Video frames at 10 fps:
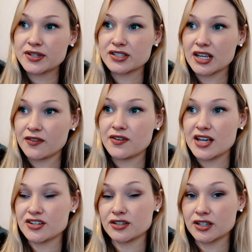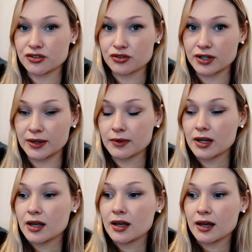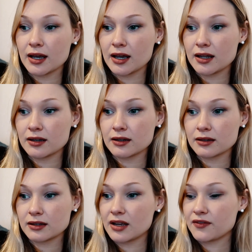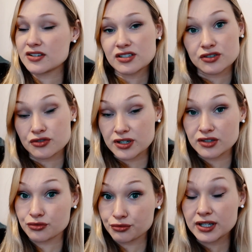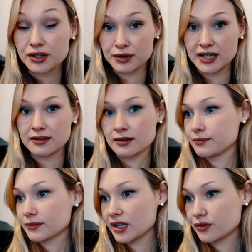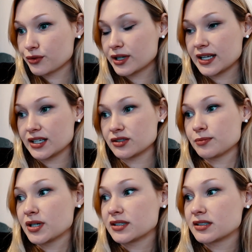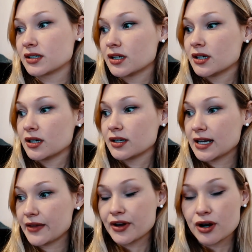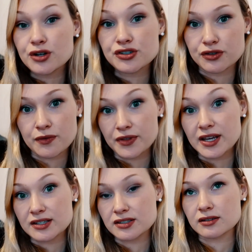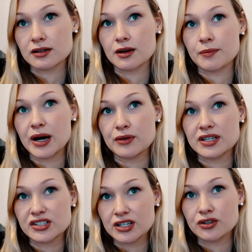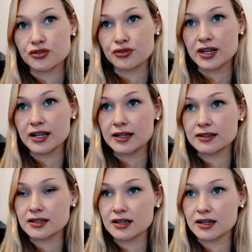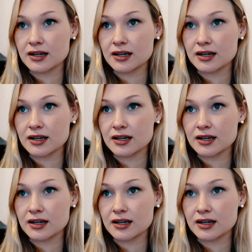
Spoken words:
this aviation industry. And the aviation industry is really great, it really is. But yeah, there are also some things about this industry that